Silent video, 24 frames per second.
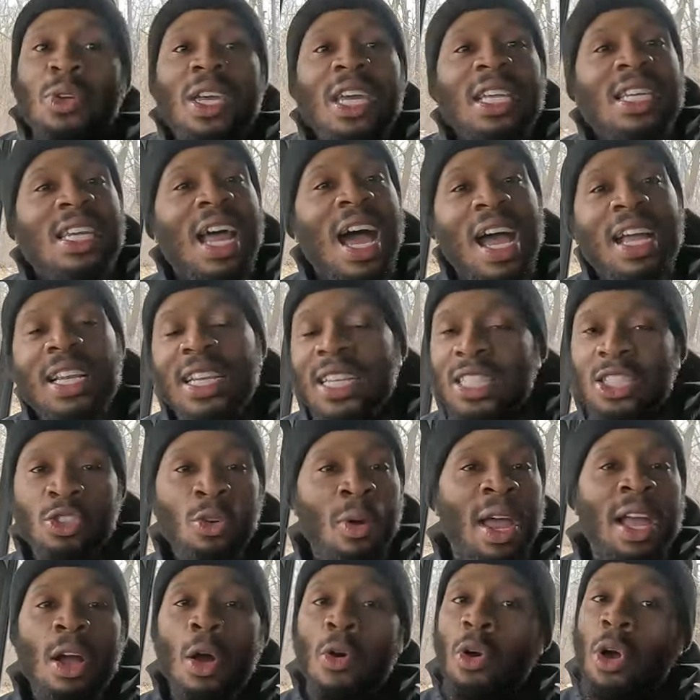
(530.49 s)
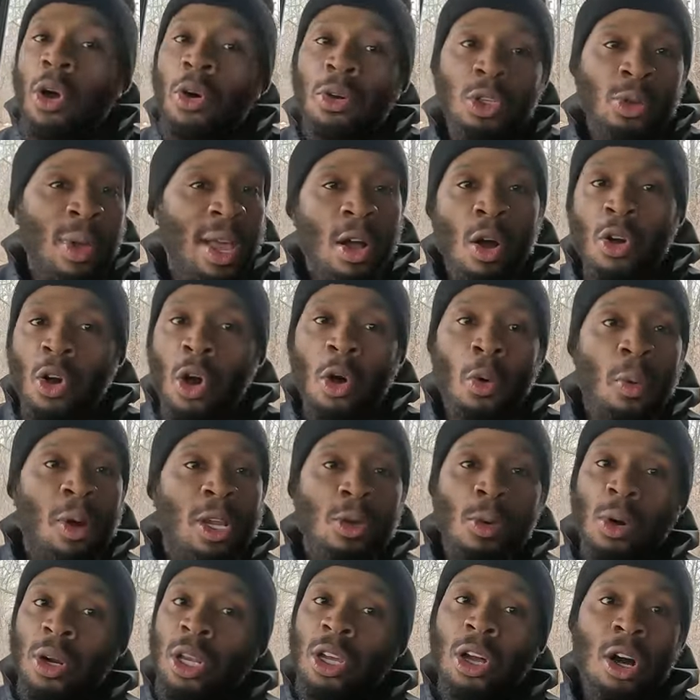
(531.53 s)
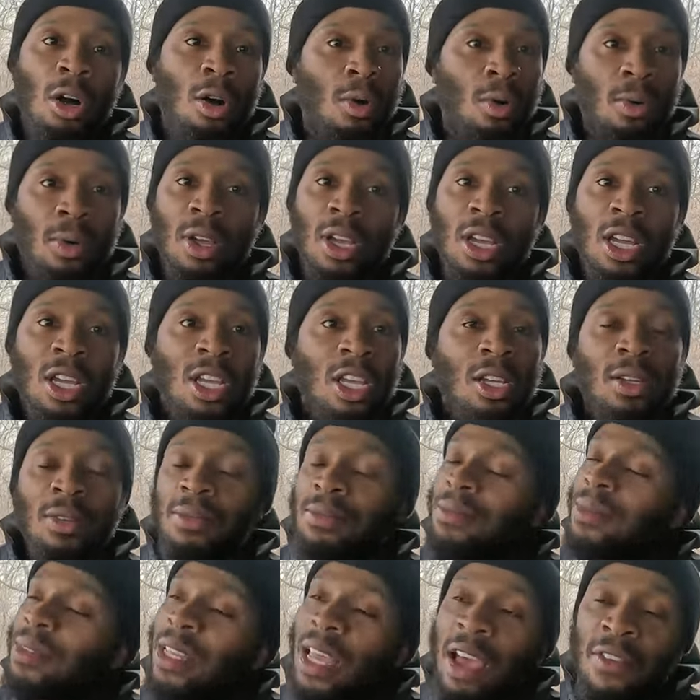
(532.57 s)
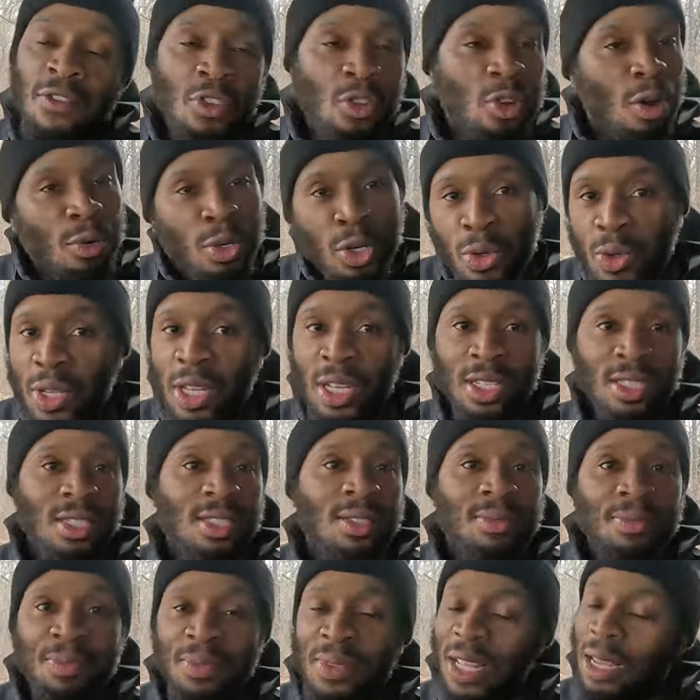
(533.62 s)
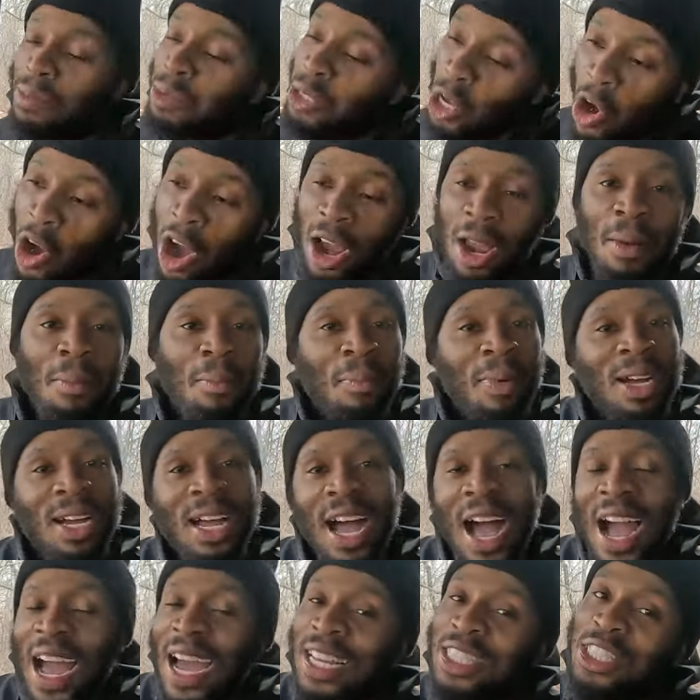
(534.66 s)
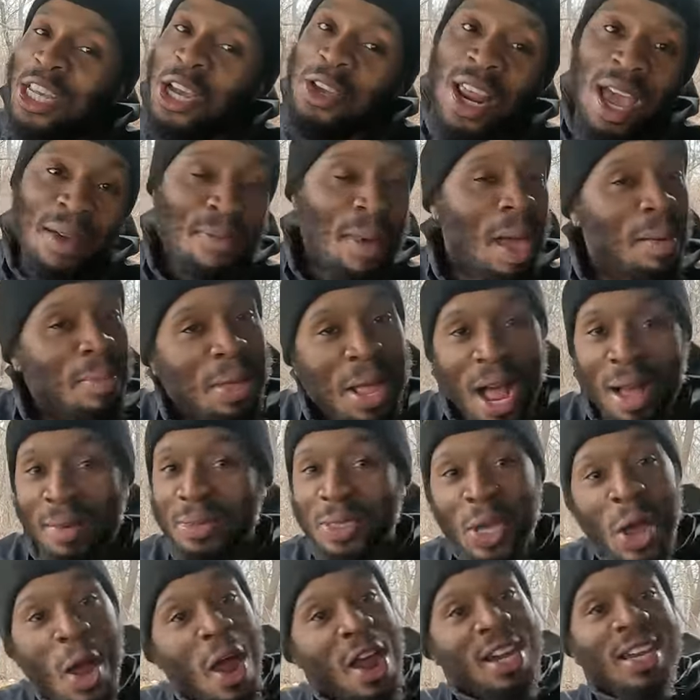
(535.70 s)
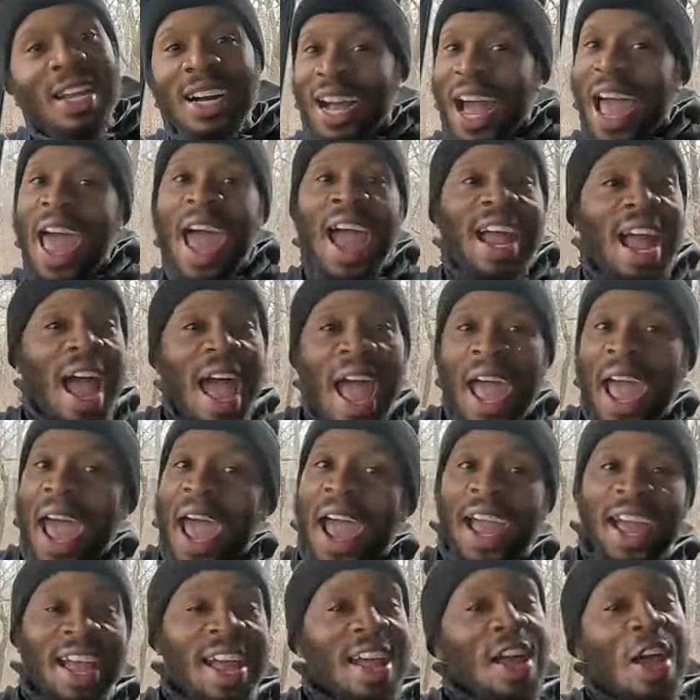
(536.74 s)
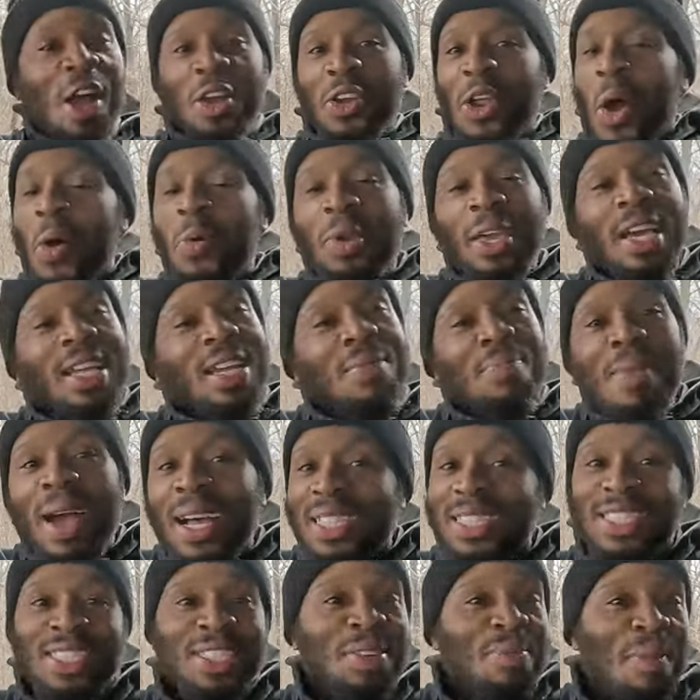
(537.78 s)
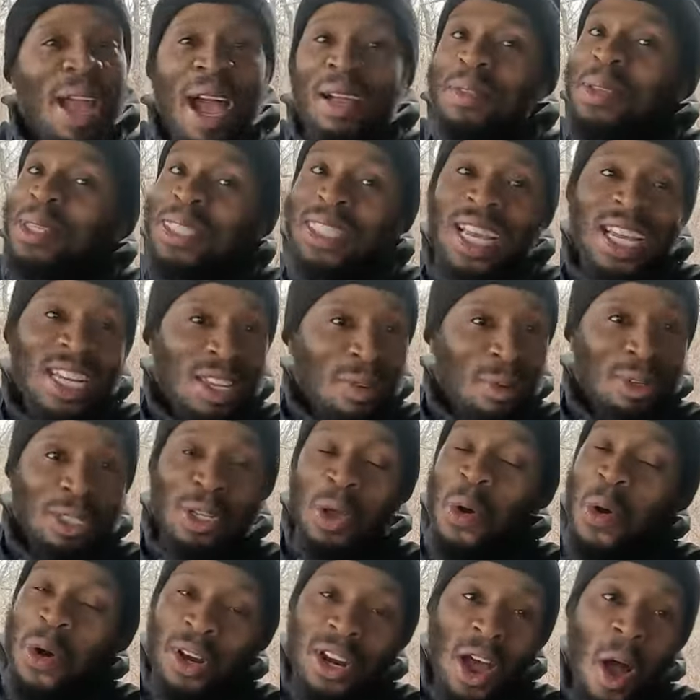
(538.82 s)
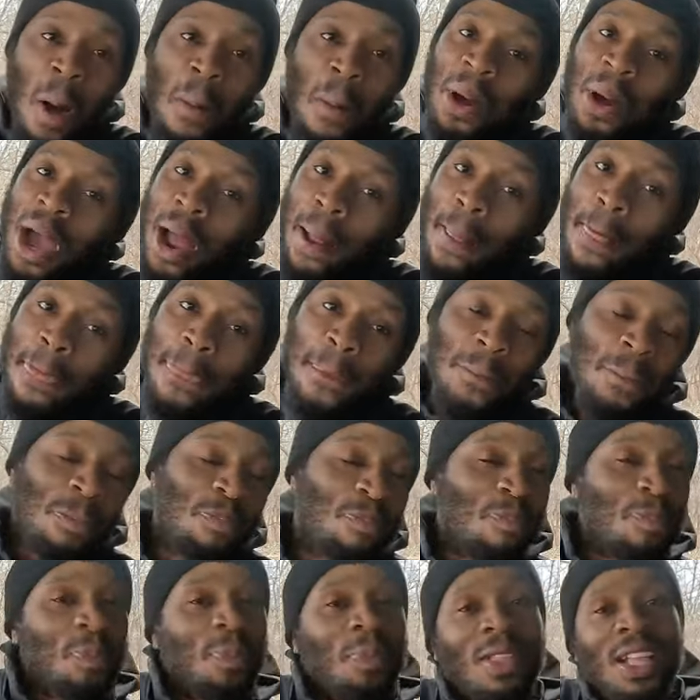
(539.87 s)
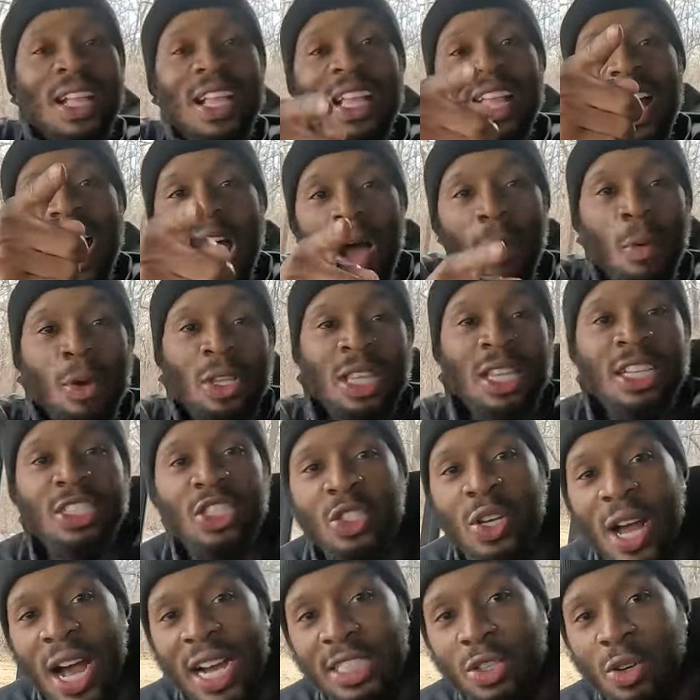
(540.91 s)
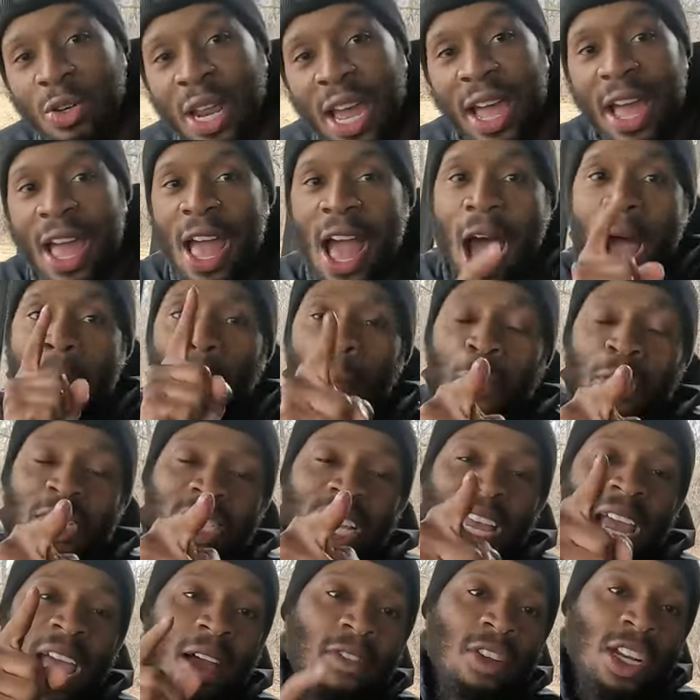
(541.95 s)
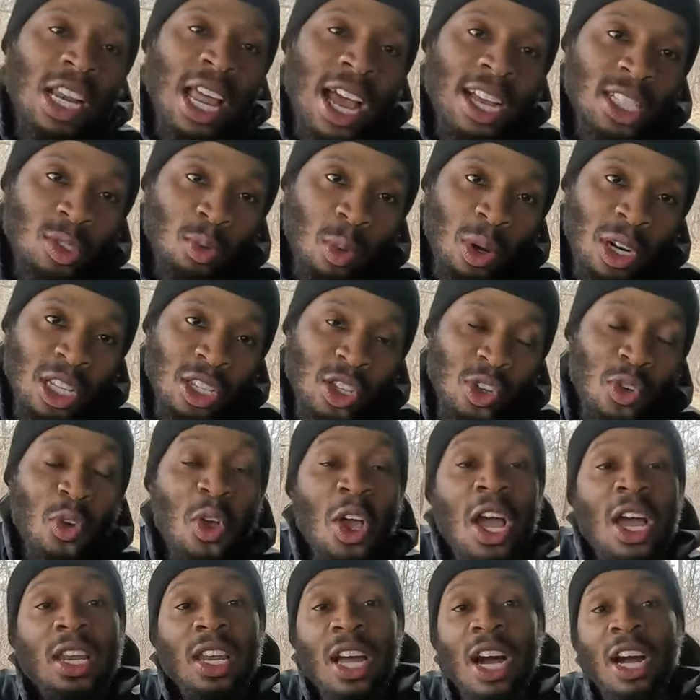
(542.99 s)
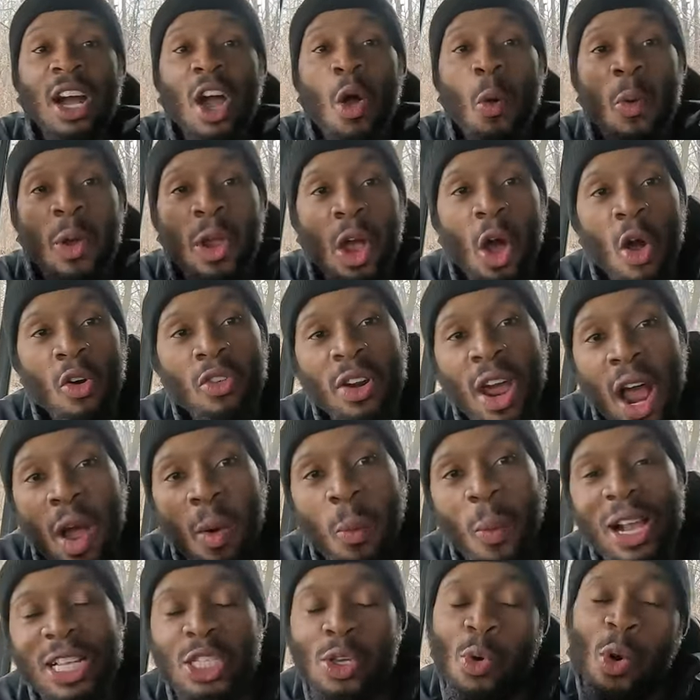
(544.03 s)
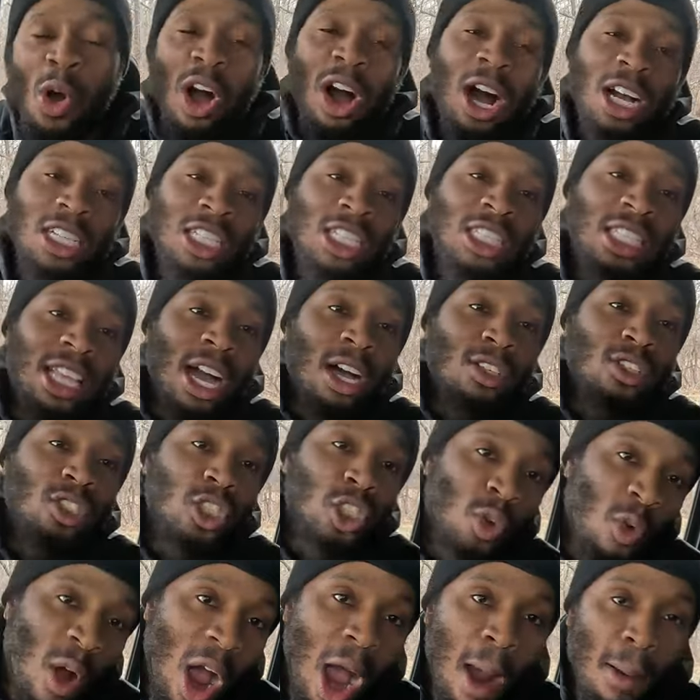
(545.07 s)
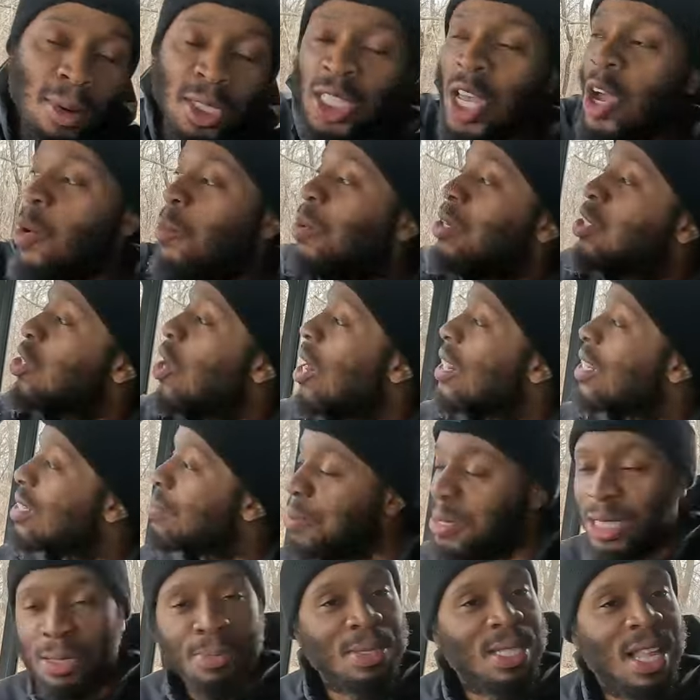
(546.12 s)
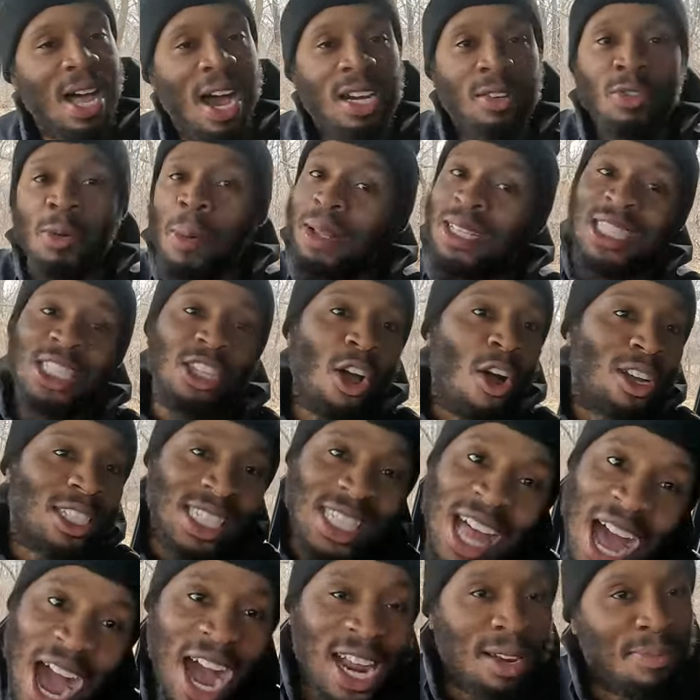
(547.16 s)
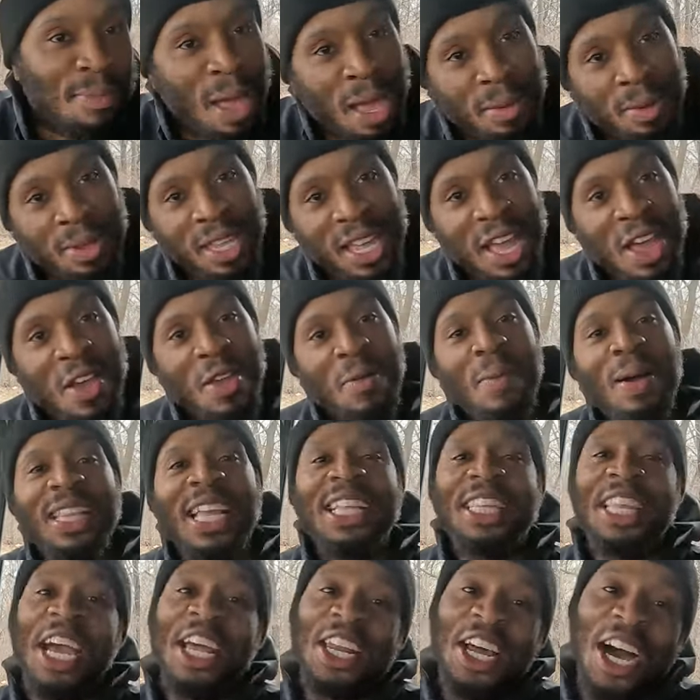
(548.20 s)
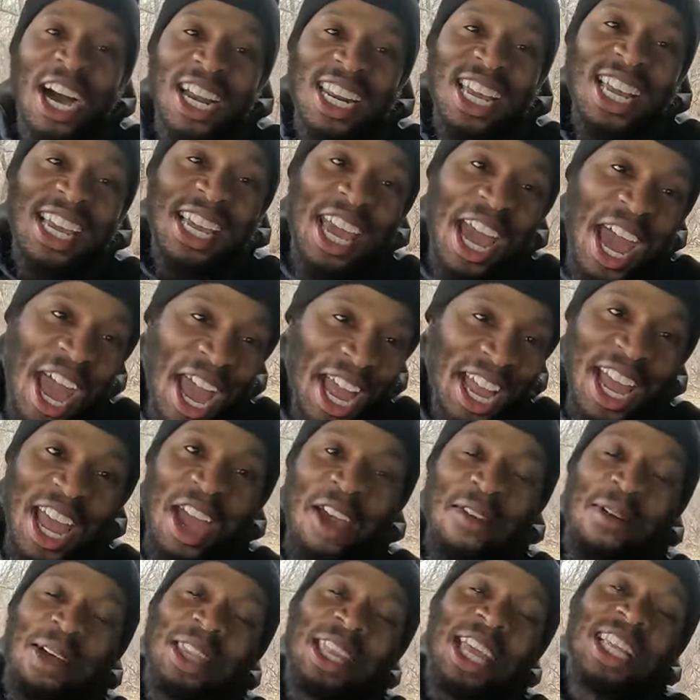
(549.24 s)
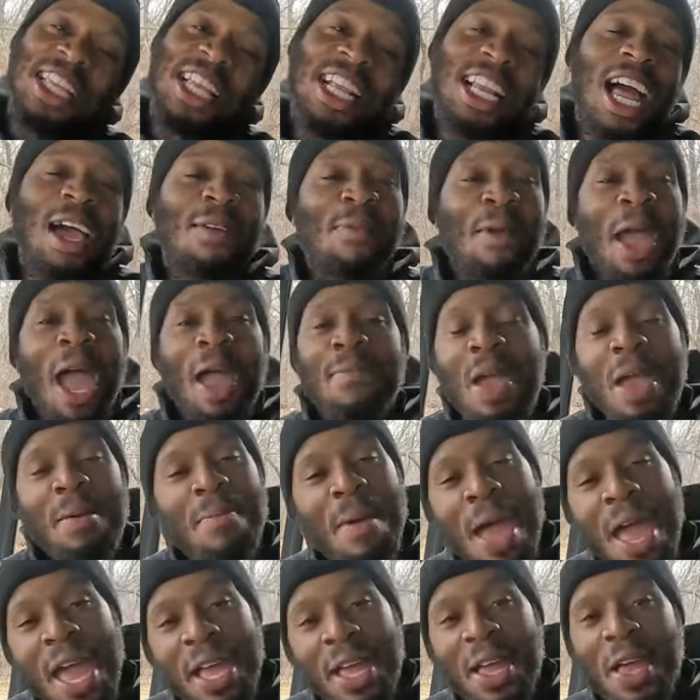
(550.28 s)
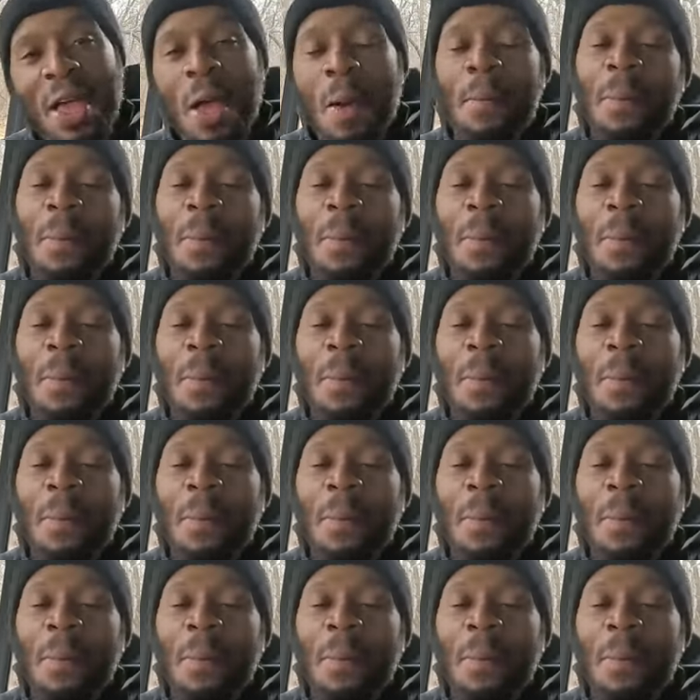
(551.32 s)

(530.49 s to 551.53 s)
You cannot, you ain't gonna go, you ain't gonna go where you want to go if you don't do this. I'm sorry, but I gotta tell you that, baby. I'm sorry. Look, hey, hey, hey, don't kill the messenger, man. I'm just telling you what's going But I want to let you guys know that I appreciate every last one of you. Look, we on our way to one hundred thousand subscribers. We trying to be some sliders. We about to start sliding, baby. We about to hit that one hundred K. About to get the clapping, hey, baby, baby.